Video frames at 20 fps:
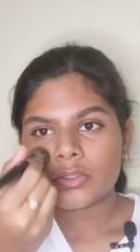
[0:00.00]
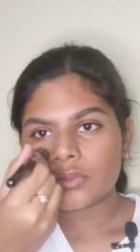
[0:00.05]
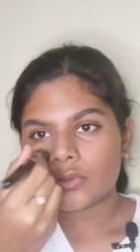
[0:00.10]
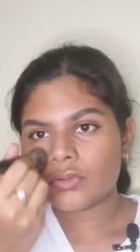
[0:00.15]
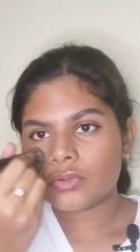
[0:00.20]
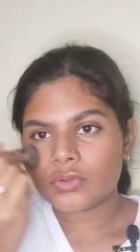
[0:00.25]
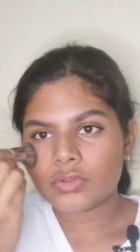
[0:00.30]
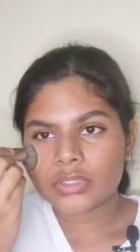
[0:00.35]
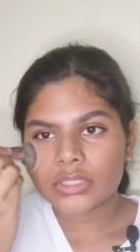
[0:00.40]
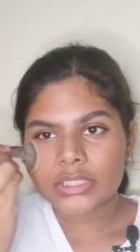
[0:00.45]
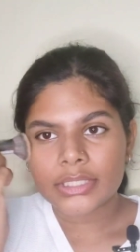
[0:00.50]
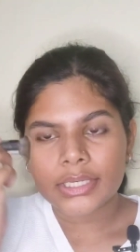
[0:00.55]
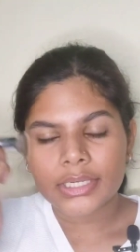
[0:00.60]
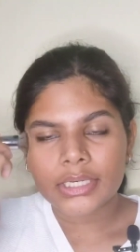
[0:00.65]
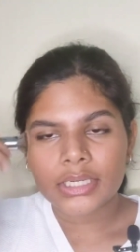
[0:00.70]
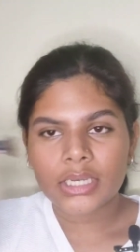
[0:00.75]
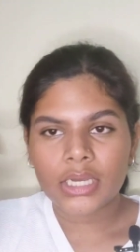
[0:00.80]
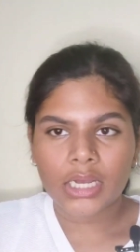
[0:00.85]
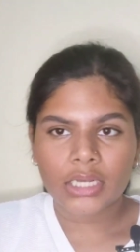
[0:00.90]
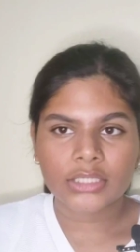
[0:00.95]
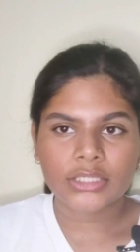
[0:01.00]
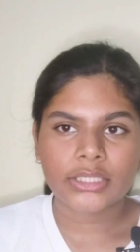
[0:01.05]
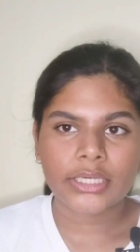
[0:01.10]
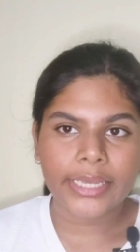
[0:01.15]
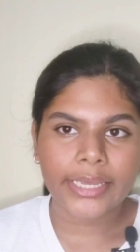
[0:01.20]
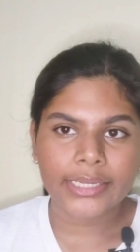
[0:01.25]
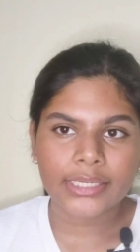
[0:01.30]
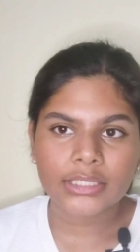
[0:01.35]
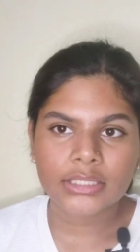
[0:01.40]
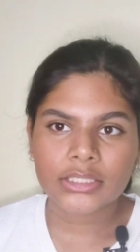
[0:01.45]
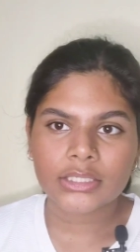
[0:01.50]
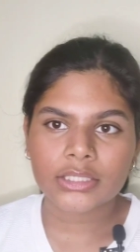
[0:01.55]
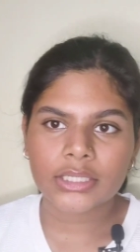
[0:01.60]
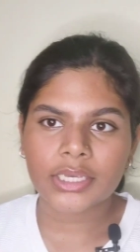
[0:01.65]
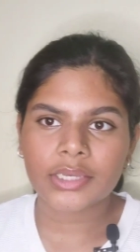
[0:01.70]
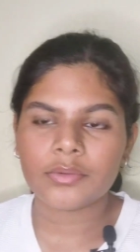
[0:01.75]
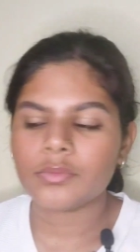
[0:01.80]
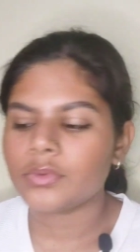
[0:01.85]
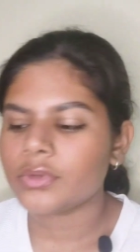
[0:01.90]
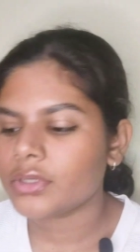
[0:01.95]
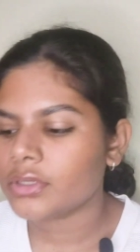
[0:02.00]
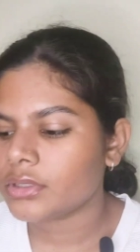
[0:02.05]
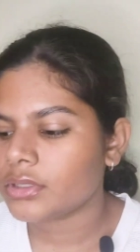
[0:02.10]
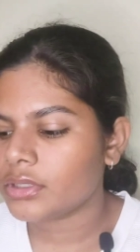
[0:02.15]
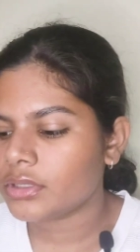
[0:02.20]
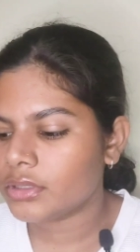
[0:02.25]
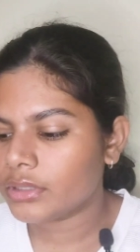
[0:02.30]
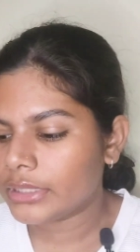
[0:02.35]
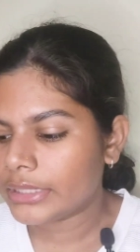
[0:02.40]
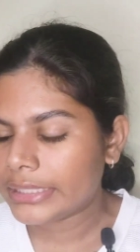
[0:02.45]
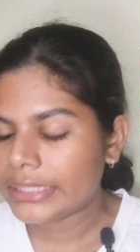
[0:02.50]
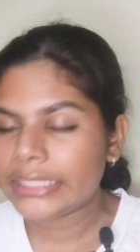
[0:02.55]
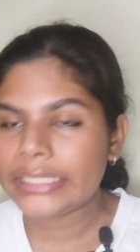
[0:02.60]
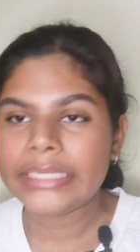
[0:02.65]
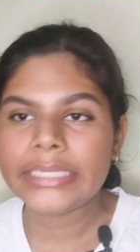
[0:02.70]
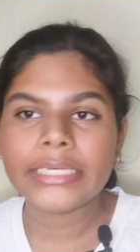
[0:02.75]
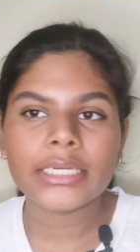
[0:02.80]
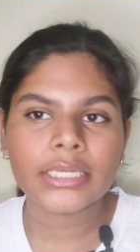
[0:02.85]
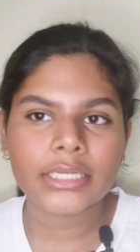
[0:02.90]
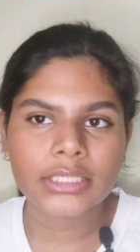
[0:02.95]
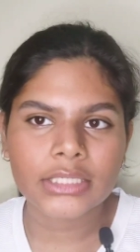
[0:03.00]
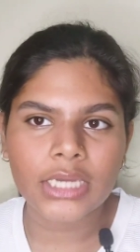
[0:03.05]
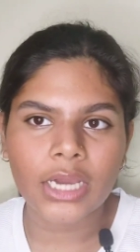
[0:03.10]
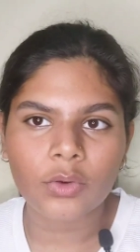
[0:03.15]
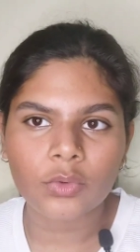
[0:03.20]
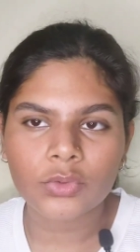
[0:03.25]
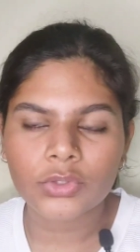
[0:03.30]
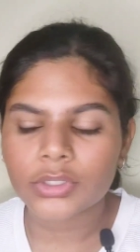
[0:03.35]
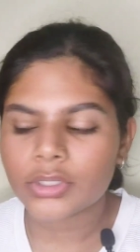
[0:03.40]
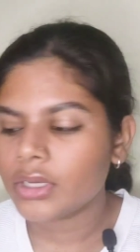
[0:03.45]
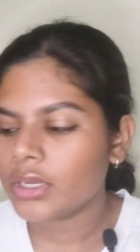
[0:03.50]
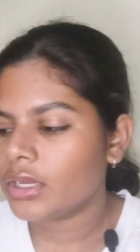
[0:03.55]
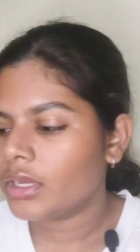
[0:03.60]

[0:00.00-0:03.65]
So you don't see any harsh lines, and we're gonna clean it out,